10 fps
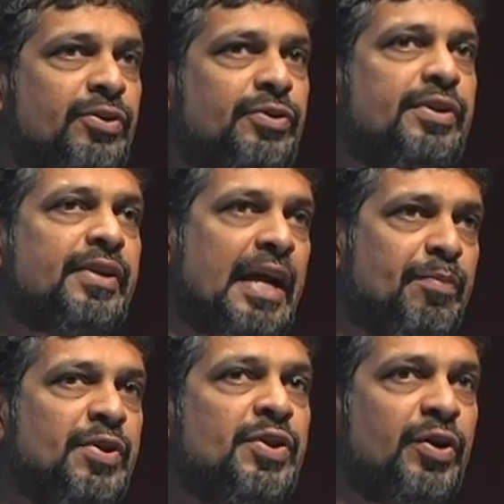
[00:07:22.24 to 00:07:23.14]
to
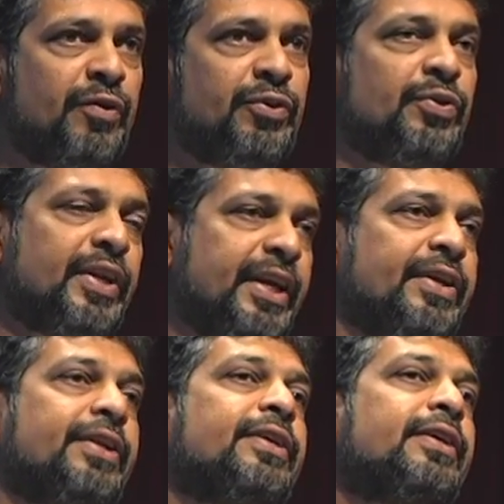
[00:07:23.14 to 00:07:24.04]
tap into if you
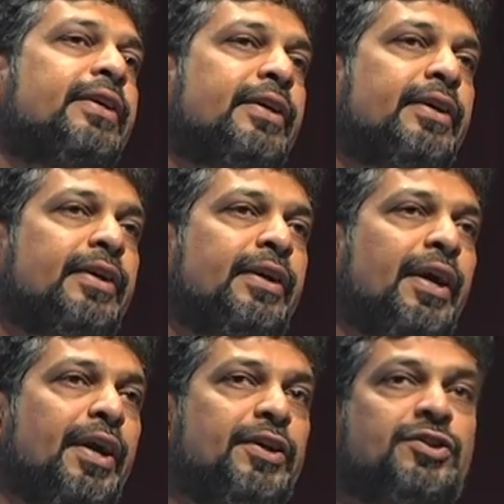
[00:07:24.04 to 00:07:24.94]
need it,
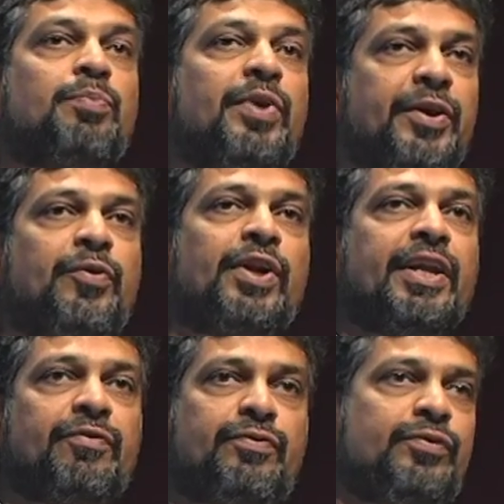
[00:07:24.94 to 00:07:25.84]
it's a big
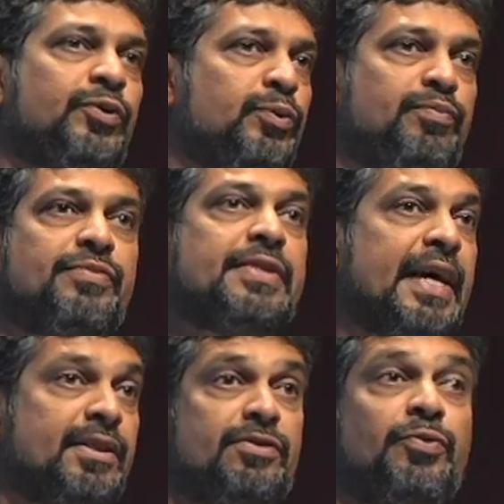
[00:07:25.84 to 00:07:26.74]
relief.
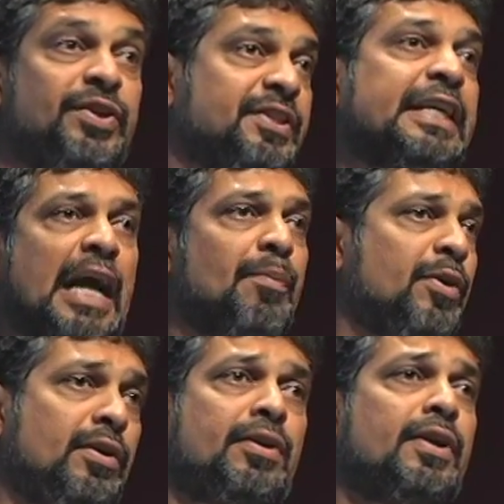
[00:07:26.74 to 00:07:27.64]
Raising
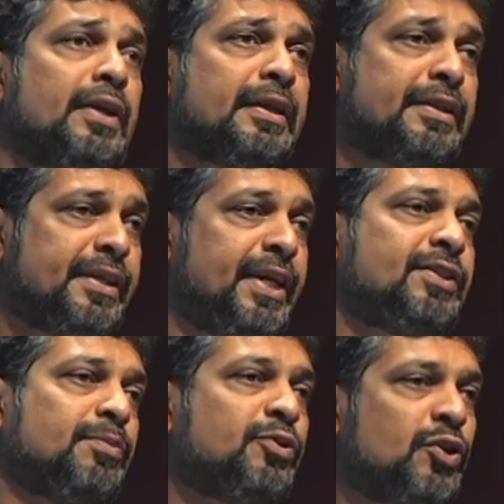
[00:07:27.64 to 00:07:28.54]
capital
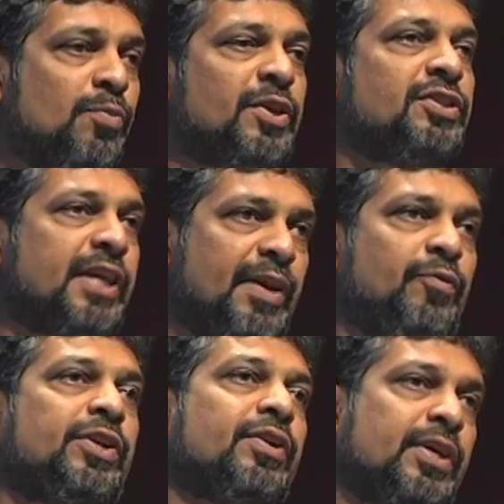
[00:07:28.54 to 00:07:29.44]
takes up so much time
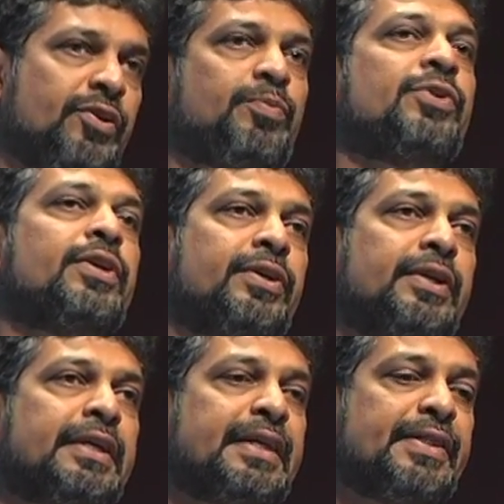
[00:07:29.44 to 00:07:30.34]
when you're an entrepreneur
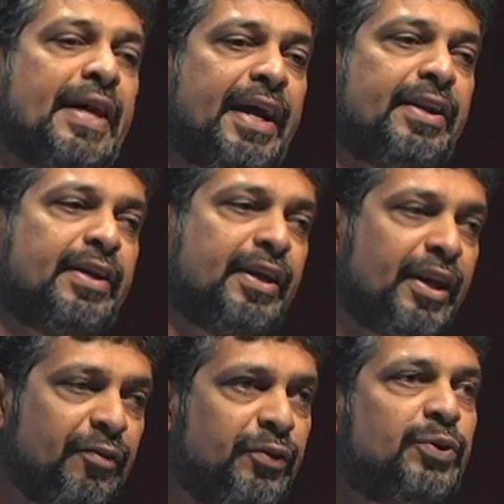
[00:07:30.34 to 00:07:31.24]
that
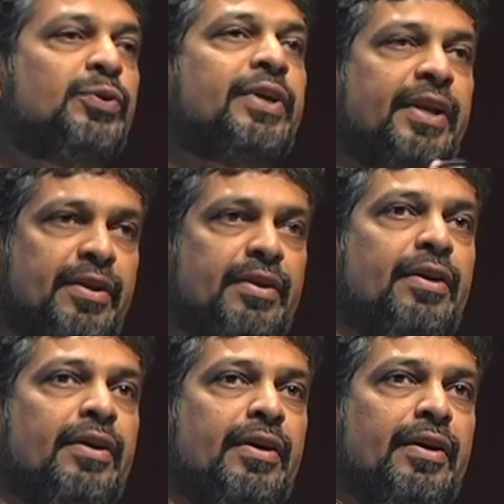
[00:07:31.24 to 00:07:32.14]
if you can